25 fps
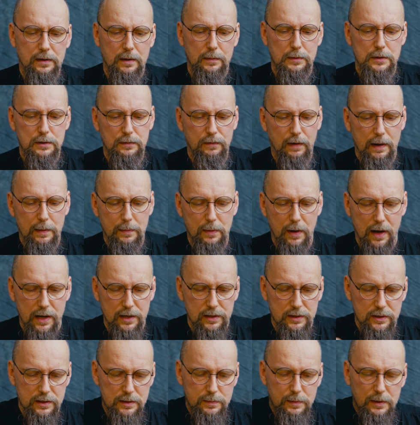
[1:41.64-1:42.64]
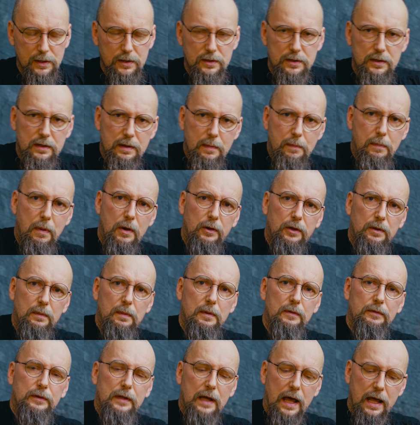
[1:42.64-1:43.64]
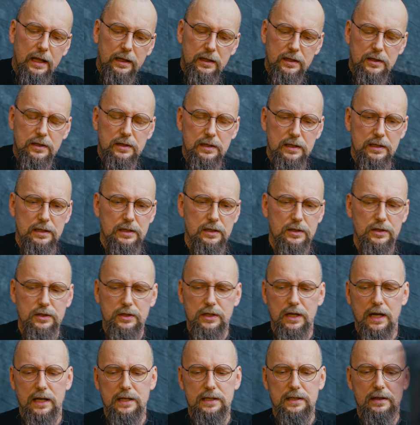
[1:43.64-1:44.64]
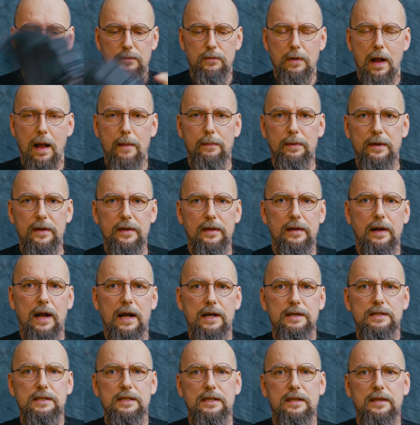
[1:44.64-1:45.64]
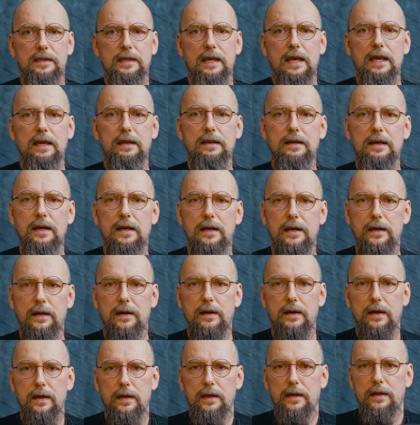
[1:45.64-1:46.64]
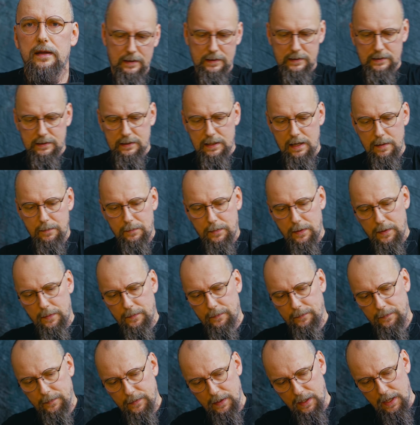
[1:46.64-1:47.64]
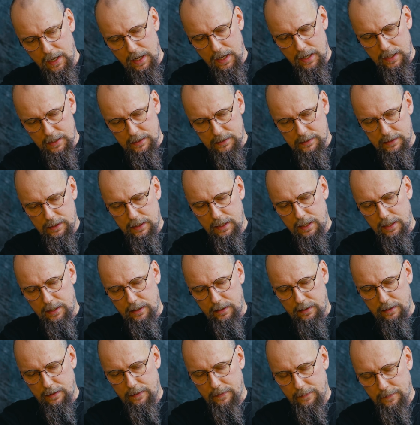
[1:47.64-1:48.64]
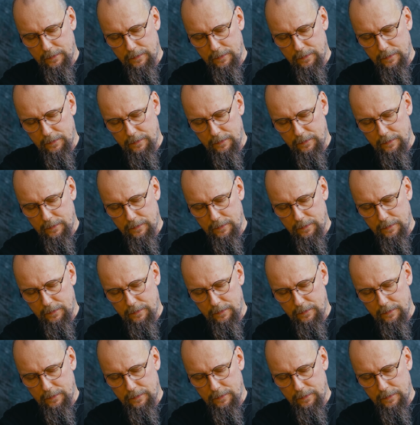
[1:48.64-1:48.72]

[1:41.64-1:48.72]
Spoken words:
comes to vibrations, because on the bottom of that, this is just a rubberized thing. The zip is here,